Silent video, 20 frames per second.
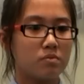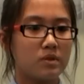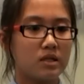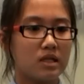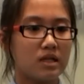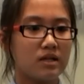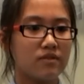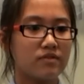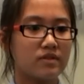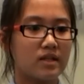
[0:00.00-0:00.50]

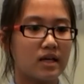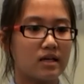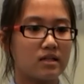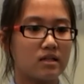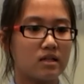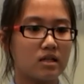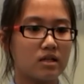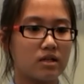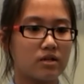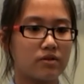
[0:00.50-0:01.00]
believe that
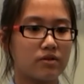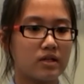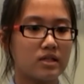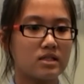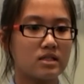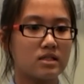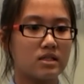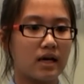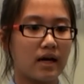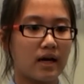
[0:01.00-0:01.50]
the increase
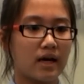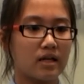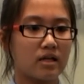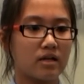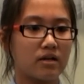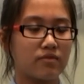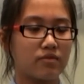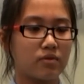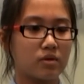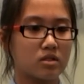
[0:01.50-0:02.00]
in height
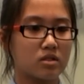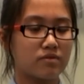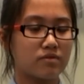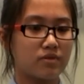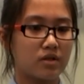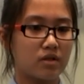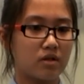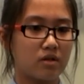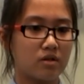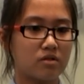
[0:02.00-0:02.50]
of
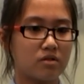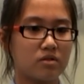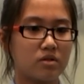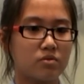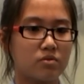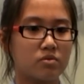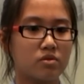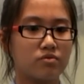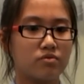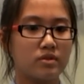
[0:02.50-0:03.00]
waterfall
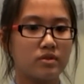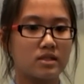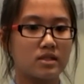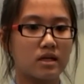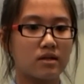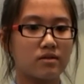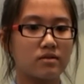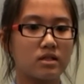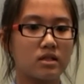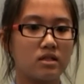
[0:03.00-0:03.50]
will
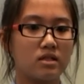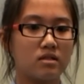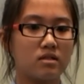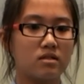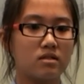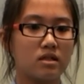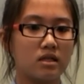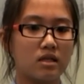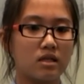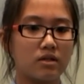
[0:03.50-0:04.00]
result
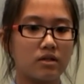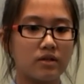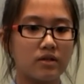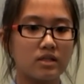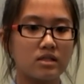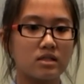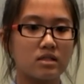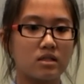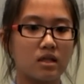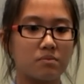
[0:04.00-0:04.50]
in the
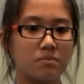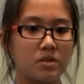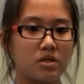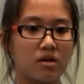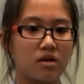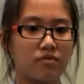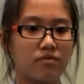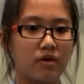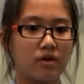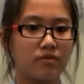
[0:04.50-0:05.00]
increase in number
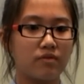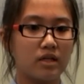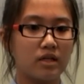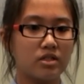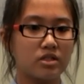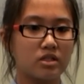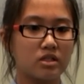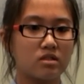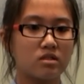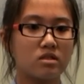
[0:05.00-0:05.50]
of
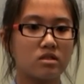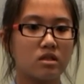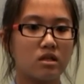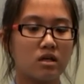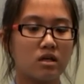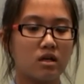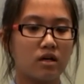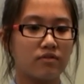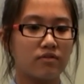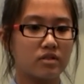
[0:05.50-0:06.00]
revolution
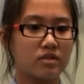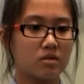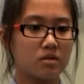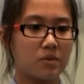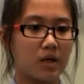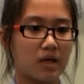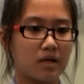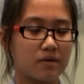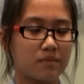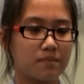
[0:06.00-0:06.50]
of
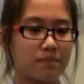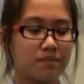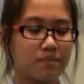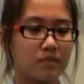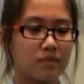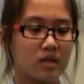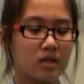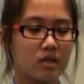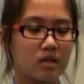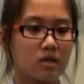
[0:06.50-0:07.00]
turbine.
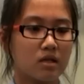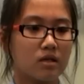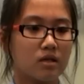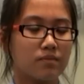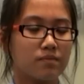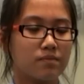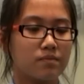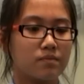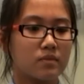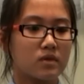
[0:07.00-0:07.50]

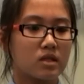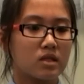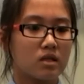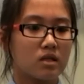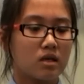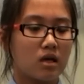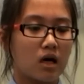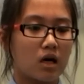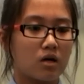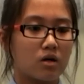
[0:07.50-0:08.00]

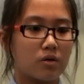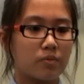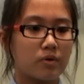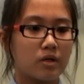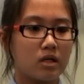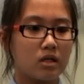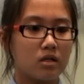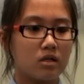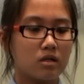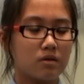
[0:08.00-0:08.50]
Our
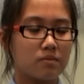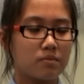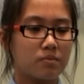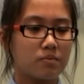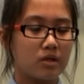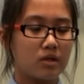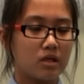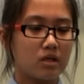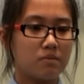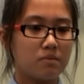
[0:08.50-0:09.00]
pre
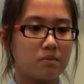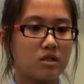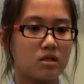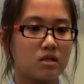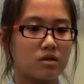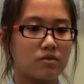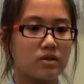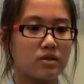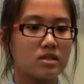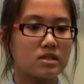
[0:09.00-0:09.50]

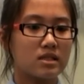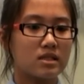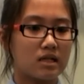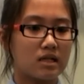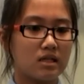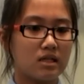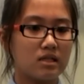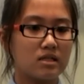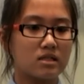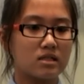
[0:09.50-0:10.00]
preliminary
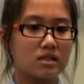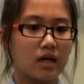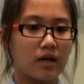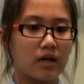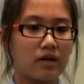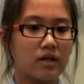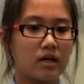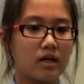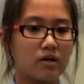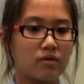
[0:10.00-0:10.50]
study is
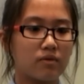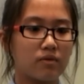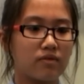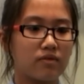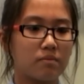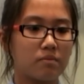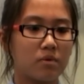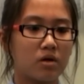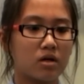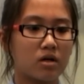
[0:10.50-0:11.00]
carried out with a
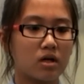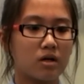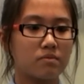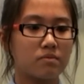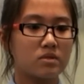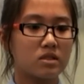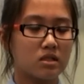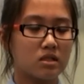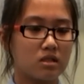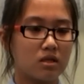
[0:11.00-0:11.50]

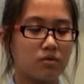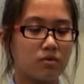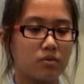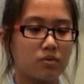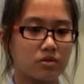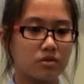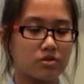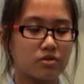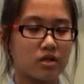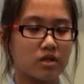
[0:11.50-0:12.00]
mock-up turning
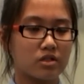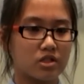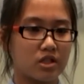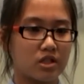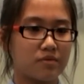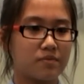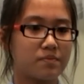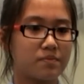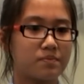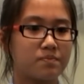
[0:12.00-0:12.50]
wheel structure.